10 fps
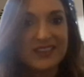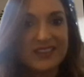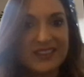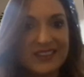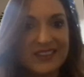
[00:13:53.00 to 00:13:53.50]

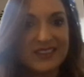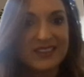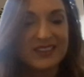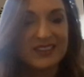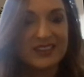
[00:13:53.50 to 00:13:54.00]

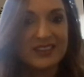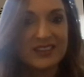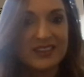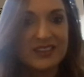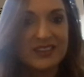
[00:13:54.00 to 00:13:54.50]

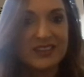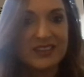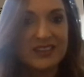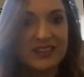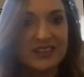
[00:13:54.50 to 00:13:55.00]

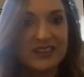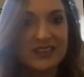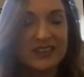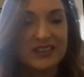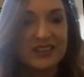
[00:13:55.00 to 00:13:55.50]

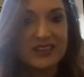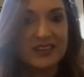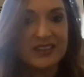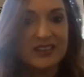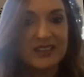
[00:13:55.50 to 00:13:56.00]

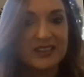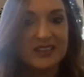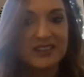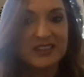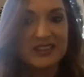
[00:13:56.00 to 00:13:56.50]

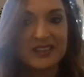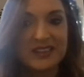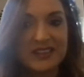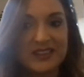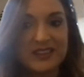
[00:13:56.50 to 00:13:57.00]

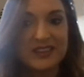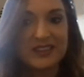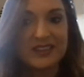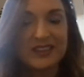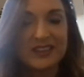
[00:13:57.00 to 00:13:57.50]

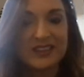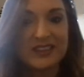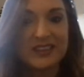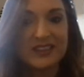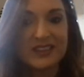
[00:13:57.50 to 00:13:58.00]

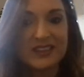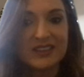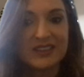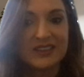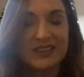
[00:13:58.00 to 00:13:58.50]

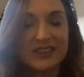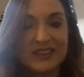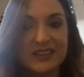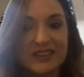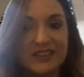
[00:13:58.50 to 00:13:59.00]

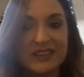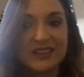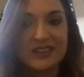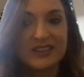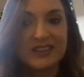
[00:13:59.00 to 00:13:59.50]

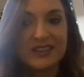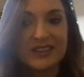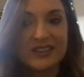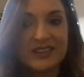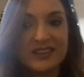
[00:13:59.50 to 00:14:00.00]

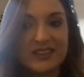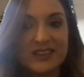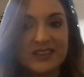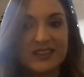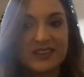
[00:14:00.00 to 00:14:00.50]

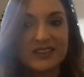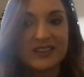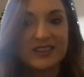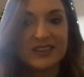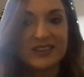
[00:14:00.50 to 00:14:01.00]
No words are spoken by the person on screen.